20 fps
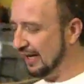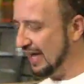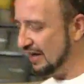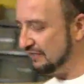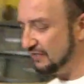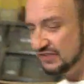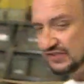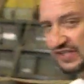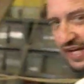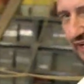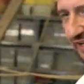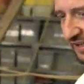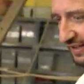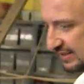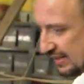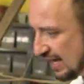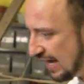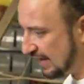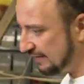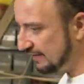half a second
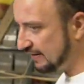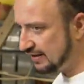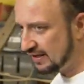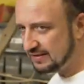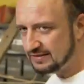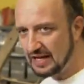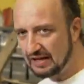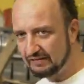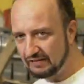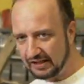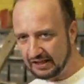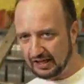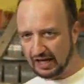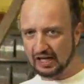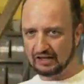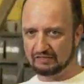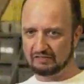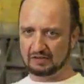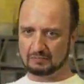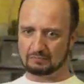sound that doesn't have any
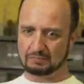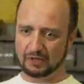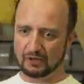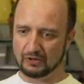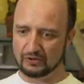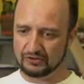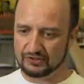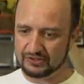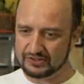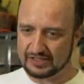kind of an implosion